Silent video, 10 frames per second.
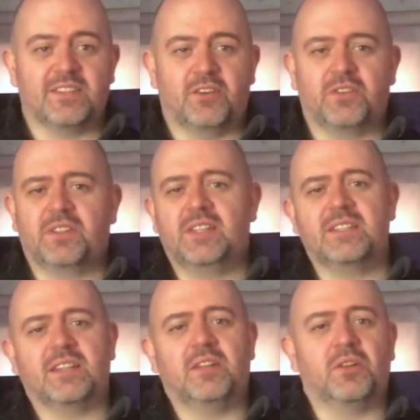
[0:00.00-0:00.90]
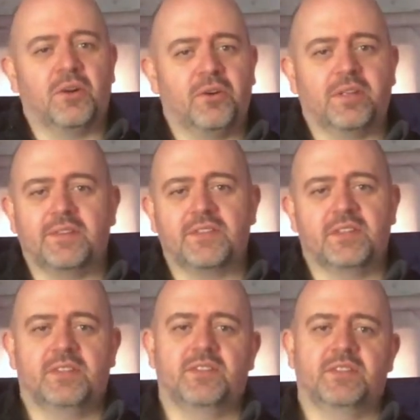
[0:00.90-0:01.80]
or are these little God
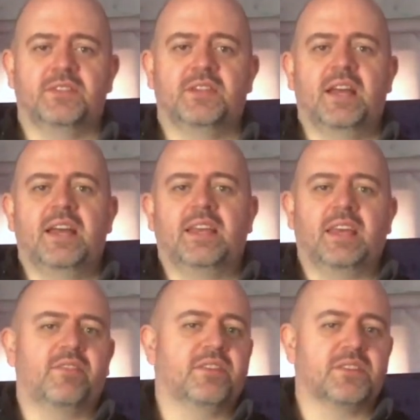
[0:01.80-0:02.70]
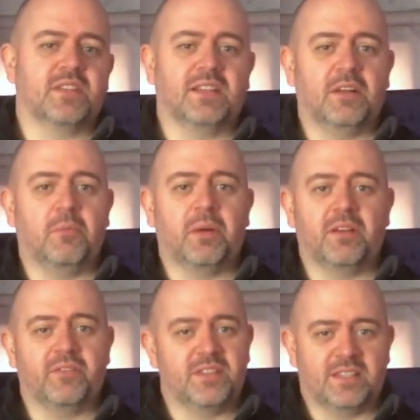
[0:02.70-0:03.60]
incidences giving us the little bit
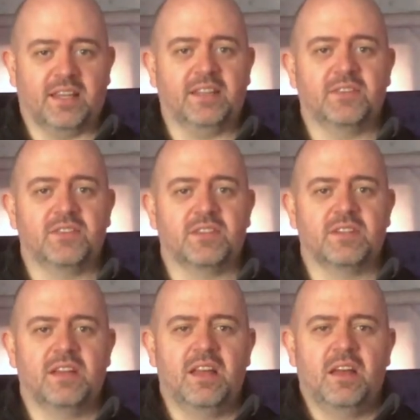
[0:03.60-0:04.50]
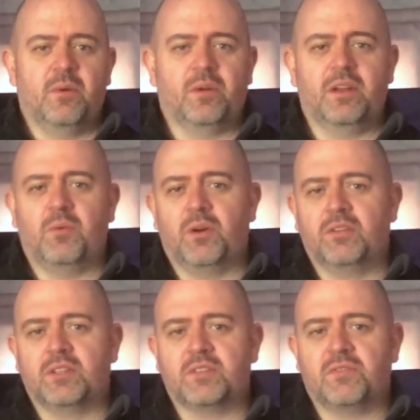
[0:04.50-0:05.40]
of the signs? We're in a world
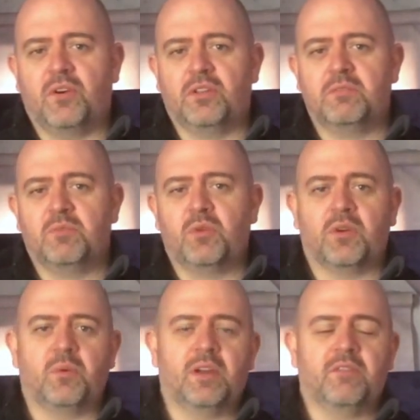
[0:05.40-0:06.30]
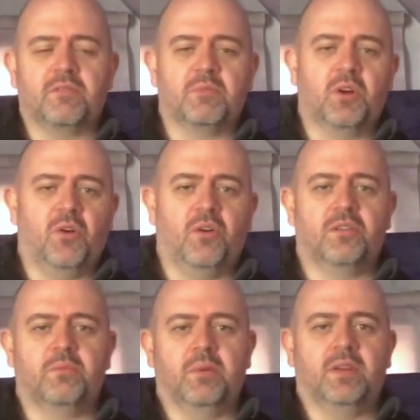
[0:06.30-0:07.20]
that's fallen more away from God,
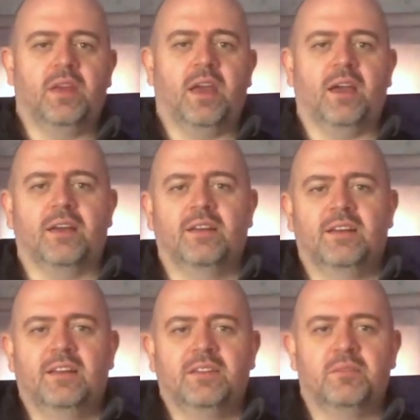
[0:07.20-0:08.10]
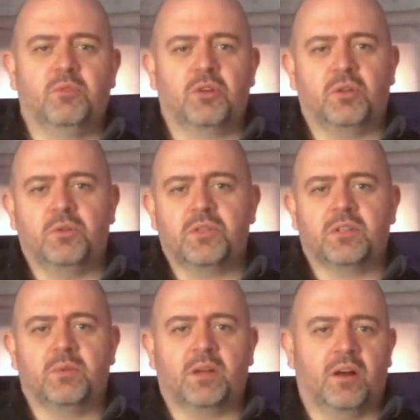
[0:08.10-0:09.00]
but yet the more closer
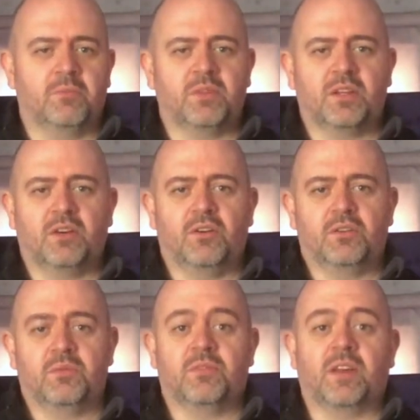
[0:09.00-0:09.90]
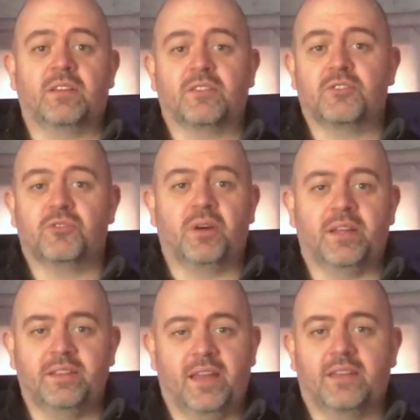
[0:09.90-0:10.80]
we come to God, we find our true
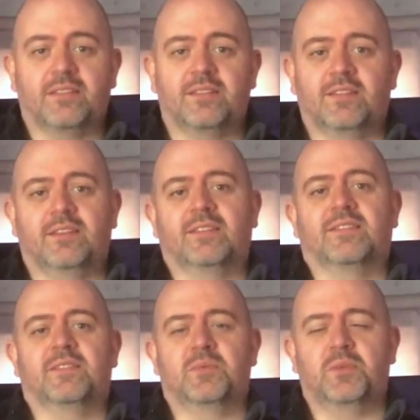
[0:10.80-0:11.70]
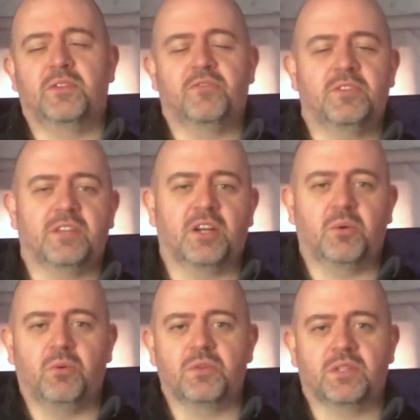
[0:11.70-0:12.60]
identity. It's one of the recent
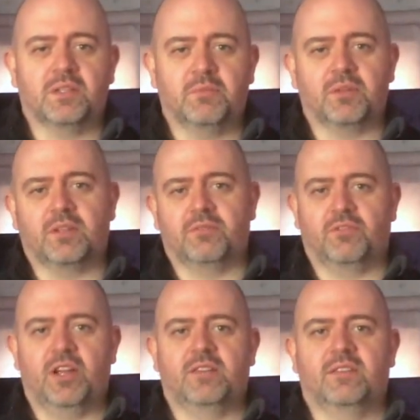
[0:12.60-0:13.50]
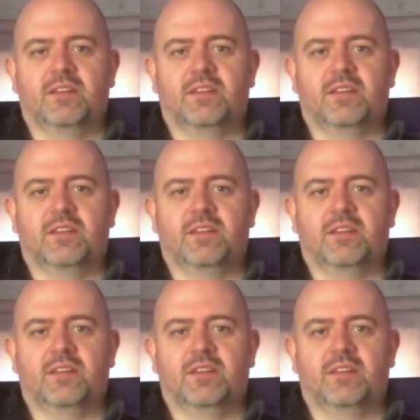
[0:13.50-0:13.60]
quotes in a book I've read.